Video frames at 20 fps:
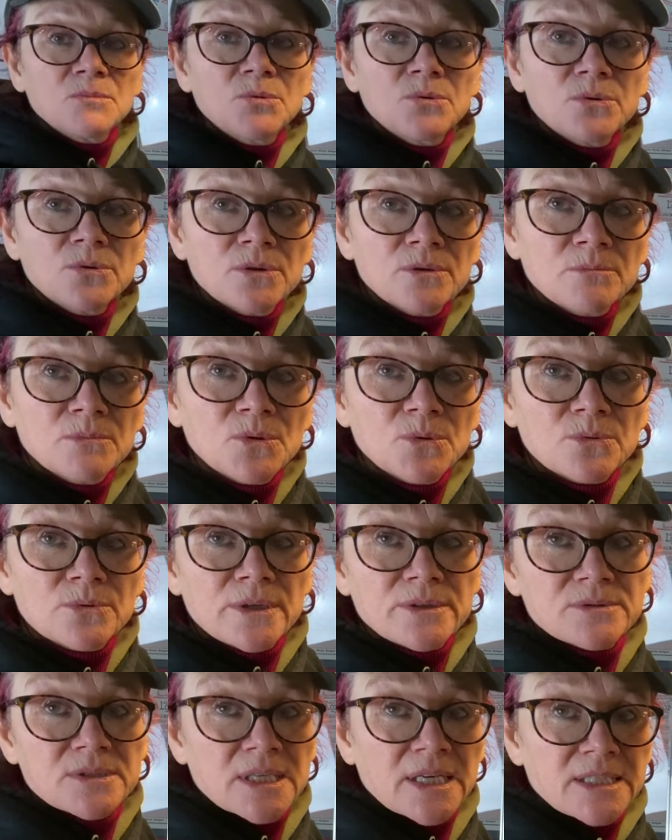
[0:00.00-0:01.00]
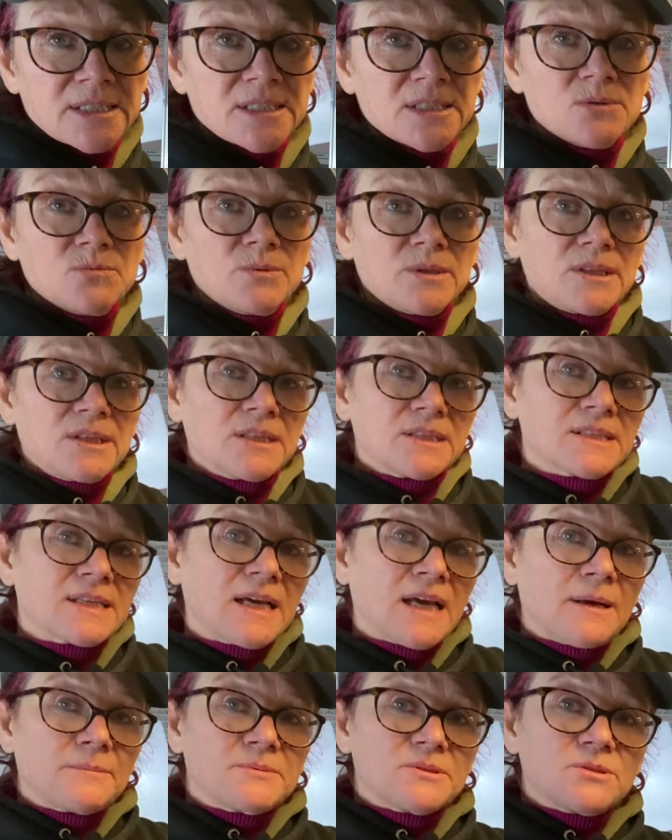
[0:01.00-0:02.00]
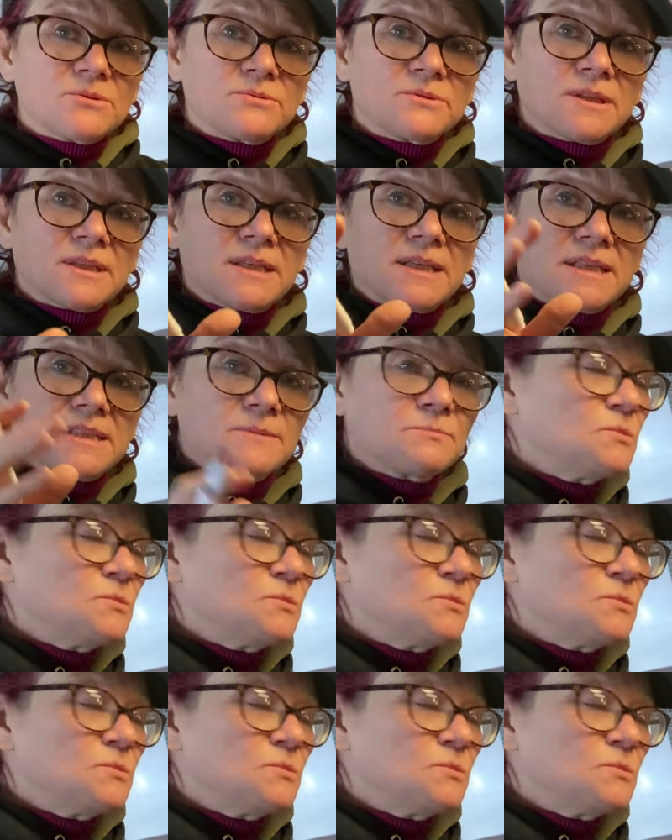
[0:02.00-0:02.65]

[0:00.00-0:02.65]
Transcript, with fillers: more and more rotated with this capsule that gets